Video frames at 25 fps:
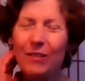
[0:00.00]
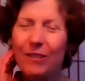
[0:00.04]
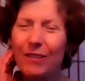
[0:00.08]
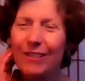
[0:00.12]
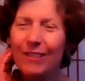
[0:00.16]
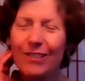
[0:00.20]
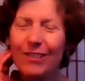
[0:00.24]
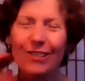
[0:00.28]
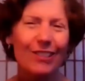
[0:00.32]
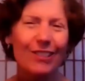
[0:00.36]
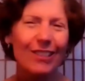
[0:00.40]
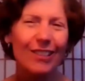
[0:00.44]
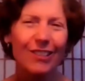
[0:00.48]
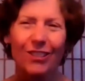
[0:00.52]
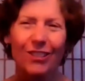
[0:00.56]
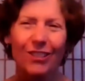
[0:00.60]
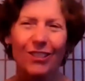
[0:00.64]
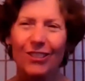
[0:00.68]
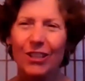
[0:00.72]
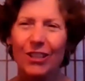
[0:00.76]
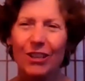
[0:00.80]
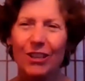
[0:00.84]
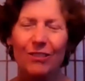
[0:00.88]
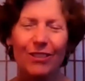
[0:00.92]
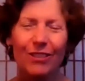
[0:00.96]
Greer. It just, it
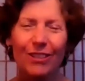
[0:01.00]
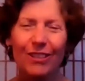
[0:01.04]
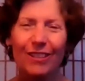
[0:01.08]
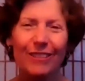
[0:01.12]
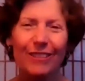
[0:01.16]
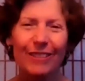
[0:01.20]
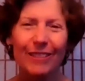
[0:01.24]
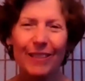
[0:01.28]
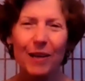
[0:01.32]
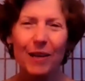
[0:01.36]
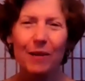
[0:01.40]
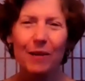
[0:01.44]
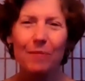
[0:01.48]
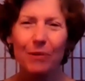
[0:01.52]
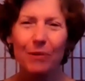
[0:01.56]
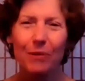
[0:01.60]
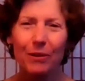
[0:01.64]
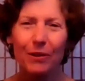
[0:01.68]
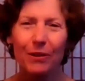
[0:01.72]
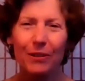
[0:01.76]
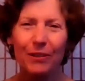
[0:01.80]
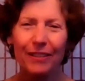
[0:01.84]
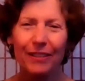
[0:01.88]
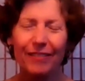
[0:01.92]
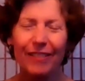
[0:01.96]
just shows an
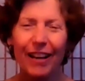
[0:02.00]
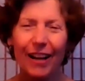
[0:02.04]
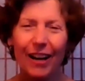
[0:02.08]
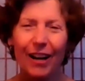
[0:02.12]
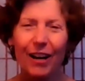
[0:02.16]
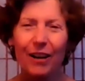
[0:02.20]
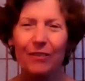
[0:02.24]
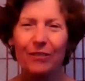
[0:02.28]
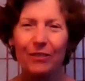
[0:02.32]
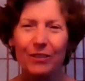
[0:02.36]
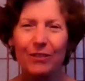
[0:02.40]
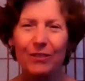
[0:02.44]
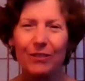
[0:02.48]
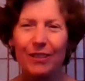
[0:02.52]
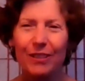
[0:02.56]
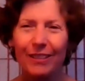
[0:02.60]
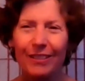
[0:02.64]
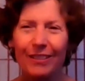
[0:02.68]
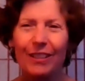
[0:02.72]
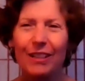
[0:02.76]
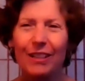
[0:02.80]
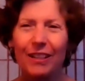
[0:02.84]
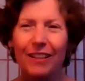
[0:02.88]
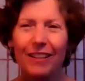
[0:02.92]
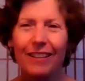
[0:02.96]
example of how you
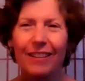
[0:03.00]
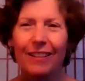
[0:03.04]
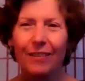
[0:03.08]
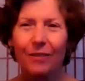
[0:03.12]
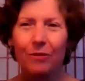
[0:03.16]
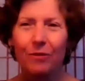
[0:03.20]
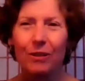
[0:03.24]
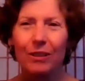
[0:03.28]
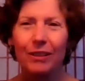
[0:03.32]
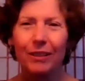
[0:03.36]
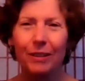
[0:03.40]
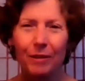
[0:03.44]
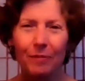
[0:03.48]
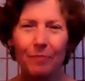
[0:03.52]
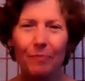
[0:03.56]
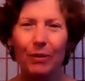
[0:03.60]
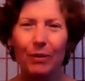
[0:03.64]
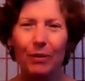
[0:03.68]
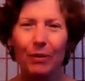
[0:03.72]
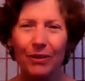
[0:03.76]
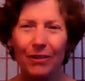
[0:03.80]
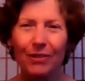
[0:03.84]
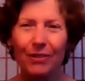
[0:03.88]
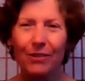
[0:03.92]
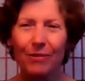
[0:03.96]
can really
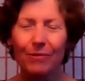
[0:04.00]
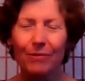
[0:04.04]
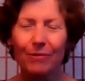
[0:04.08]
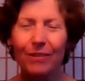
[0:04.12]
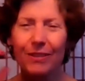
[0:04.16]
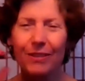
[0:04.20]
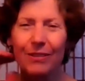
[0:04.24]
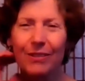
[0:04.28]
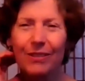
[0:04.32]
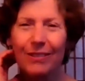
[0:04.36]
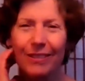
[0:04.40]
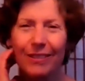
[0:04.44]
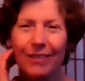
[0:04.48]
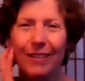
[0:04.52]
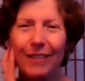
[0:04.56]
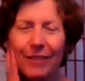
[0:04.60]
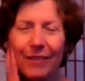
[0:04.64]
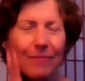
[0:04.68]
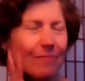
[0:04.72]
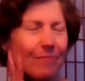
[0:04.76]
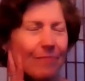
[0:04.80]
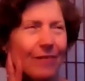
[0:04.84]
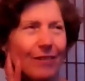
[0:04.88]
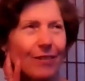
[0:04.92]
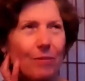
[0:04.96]
put this, this
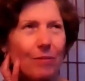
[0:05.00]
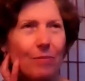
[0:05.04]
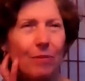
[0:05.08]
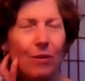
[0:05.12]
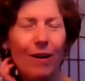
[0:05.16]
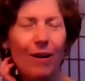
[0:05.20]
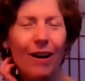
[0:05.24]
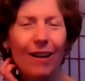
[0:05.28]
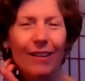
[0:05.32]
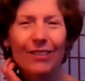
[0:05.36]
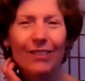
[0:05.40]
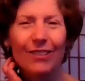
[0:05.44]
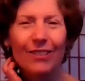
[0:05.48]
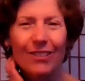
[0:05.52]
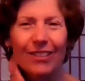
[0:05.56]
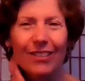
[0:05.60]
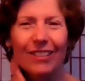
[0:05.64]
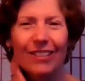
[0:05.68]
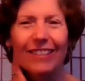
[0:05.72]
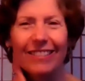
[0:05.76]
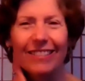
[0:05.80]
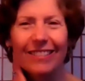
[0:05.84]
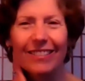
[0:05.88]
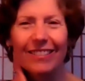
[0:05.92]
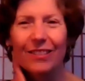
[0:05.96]
um,
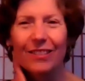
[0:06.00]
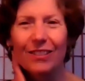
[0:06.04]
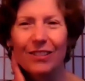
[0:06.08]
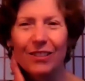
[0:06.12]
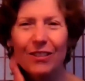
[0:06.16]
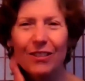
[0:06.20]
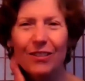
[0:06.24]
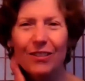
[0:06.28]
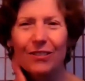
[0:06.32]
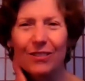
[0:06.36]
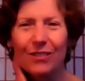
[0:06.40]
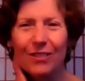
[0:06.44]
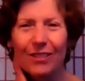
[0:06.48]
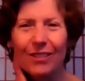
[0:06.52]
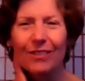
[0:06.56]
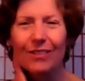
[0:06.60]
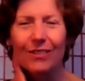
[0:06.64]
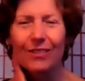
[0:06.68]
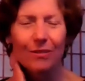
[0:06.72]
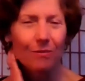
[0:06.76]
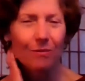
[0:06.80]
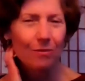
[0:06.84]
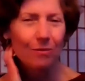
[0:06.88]
numerology to use and to